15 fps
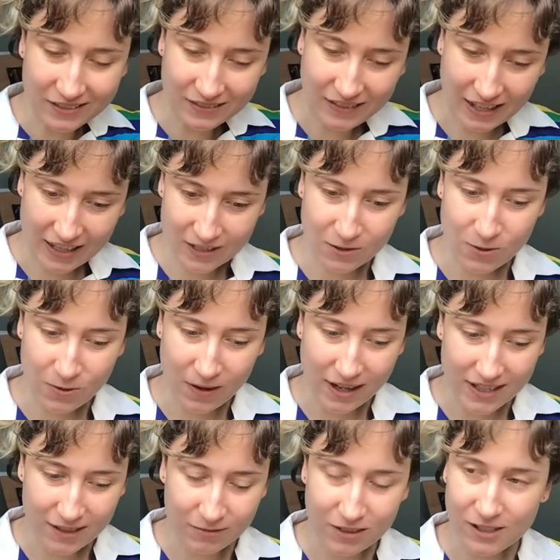As always,
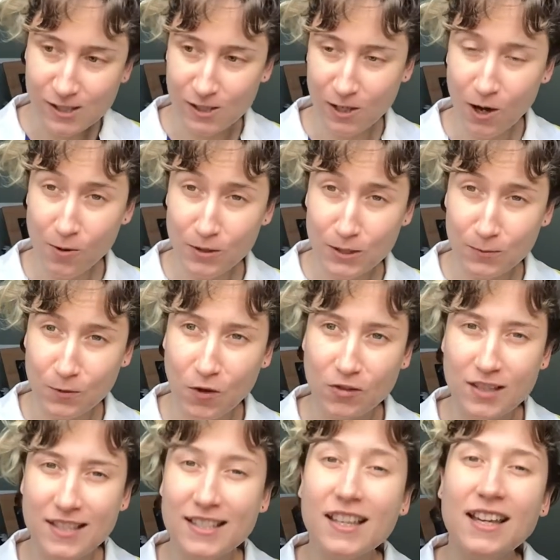I'm going to start with some
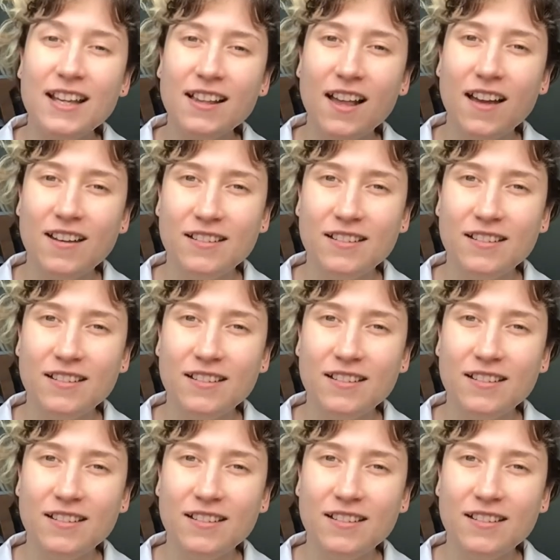concealer.